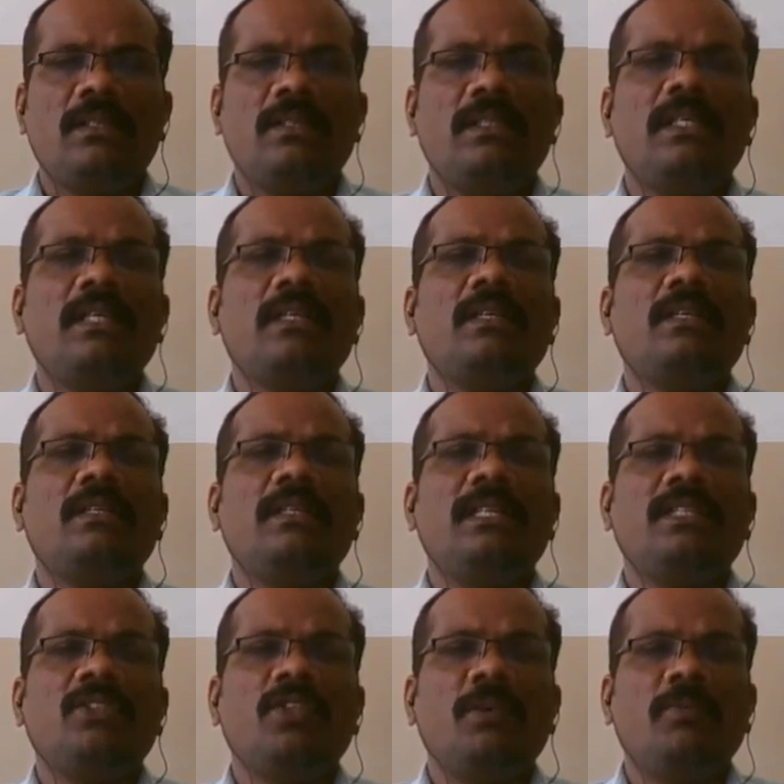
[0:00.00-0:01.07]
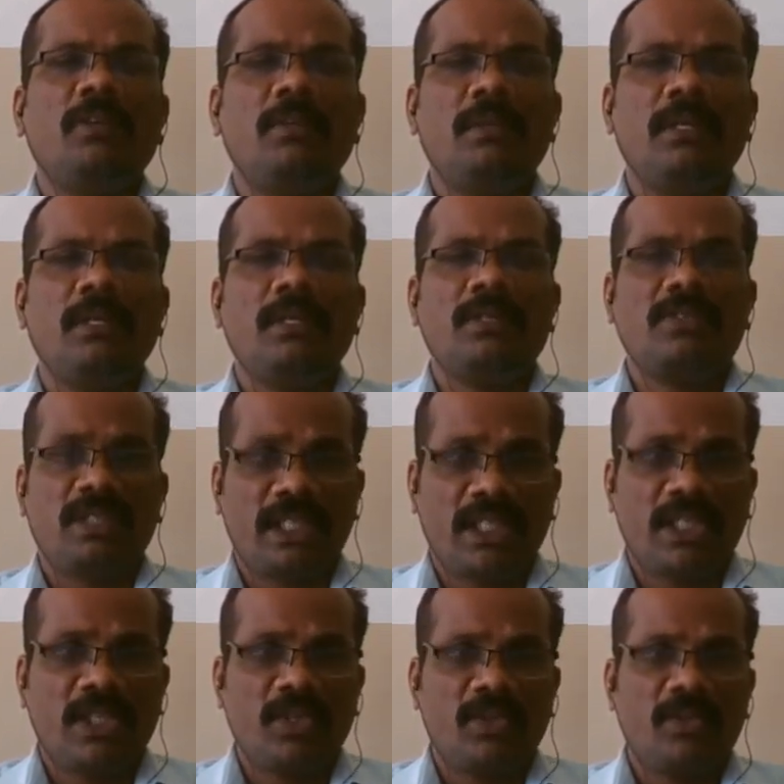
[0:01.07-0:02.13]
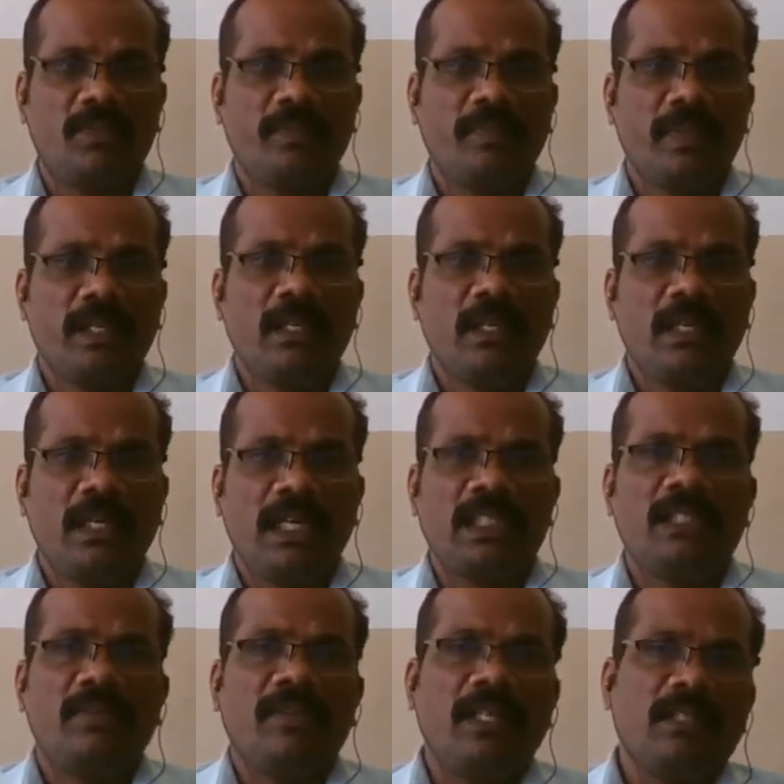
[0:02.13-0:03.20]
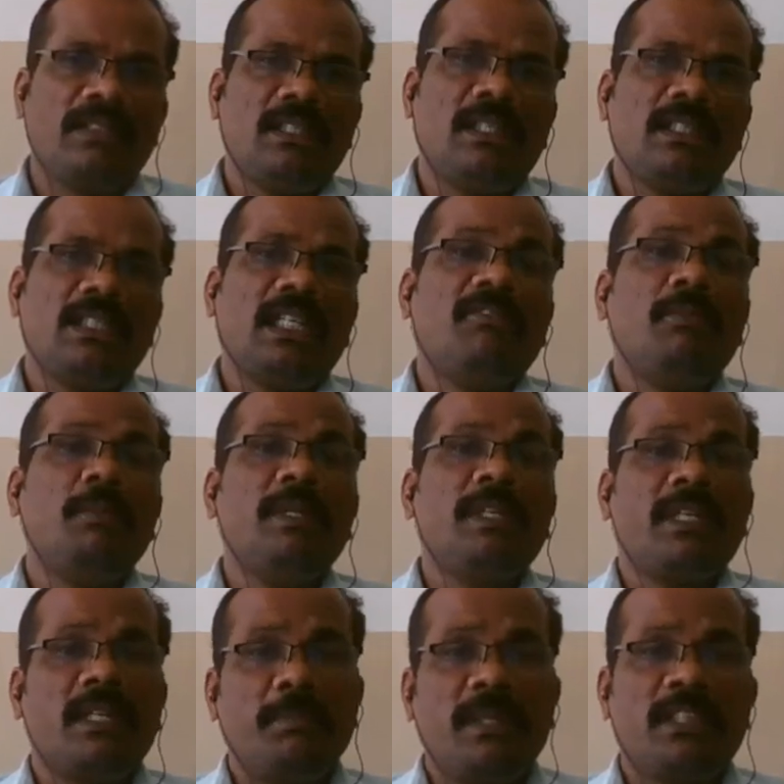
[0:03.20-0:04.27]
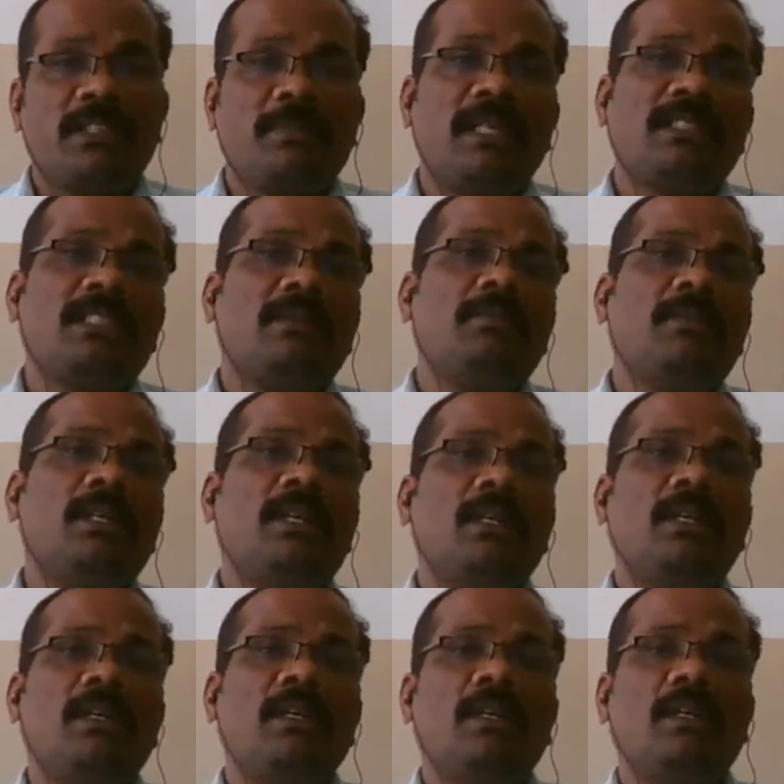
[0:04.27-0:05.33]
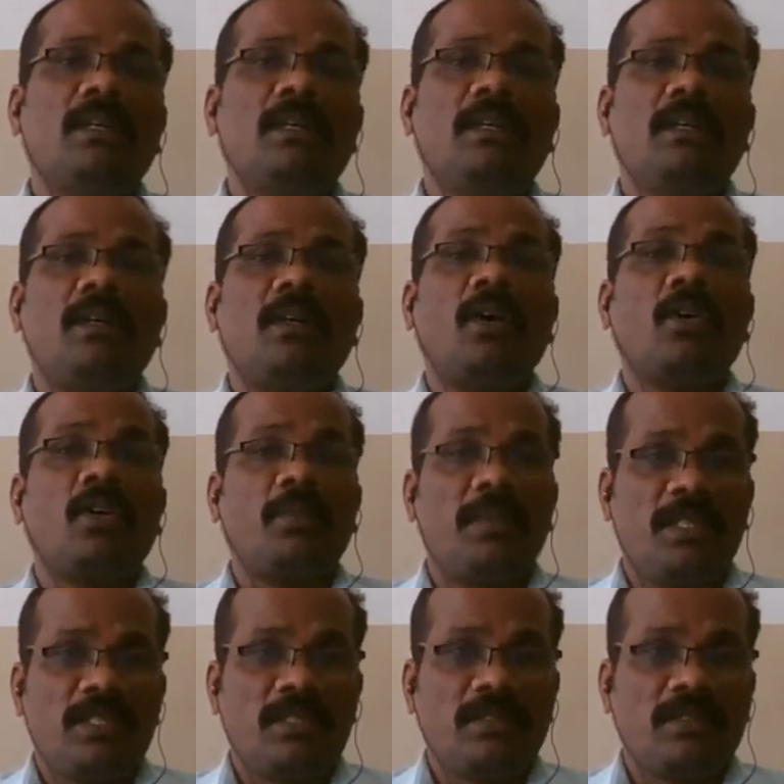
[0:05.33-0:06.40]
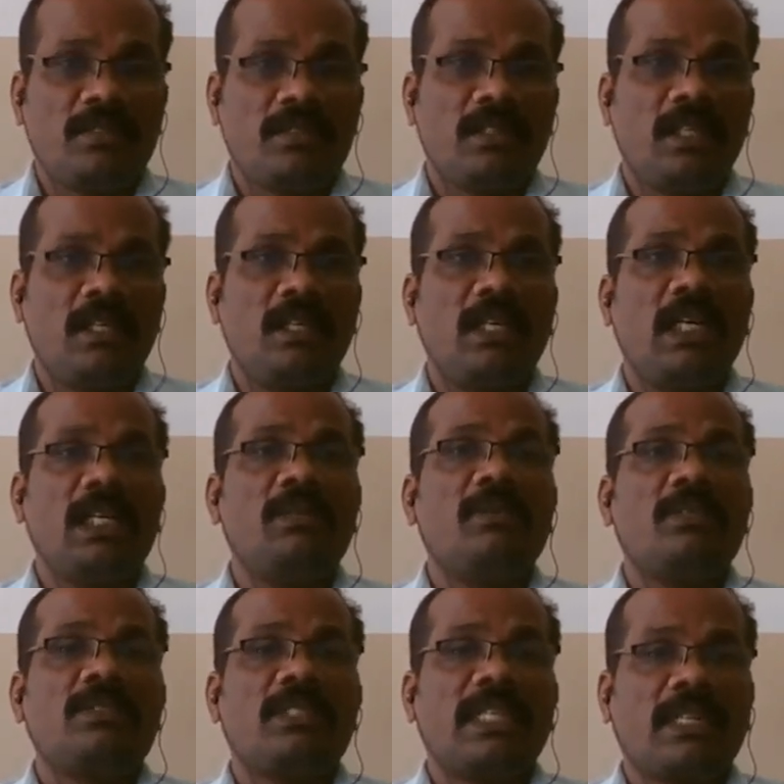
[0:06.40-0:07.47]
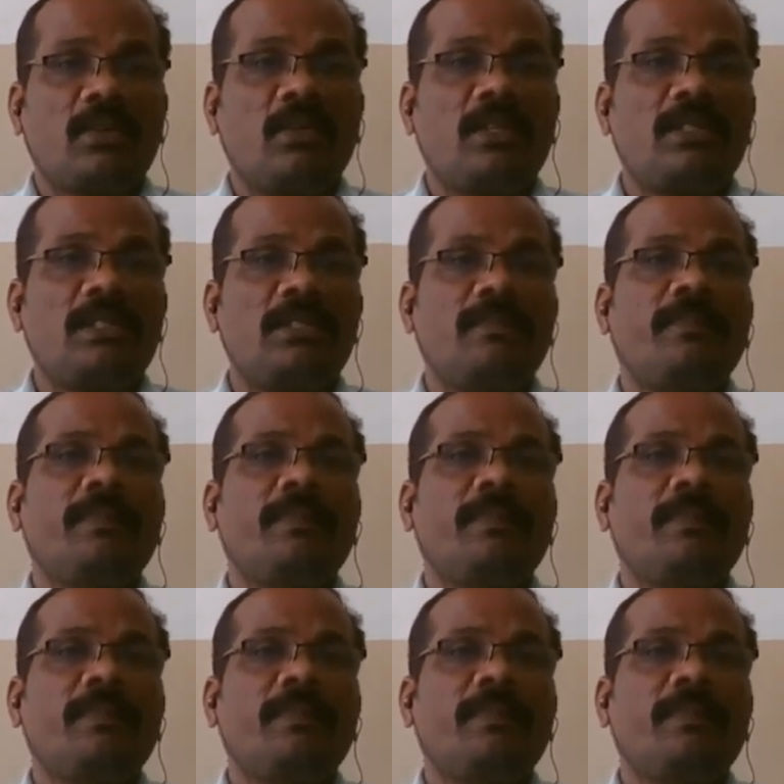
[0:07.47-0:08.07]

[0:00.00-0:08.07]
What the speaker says: their job will be secured. Otherwise that will be replaced by some automations, advanced technology.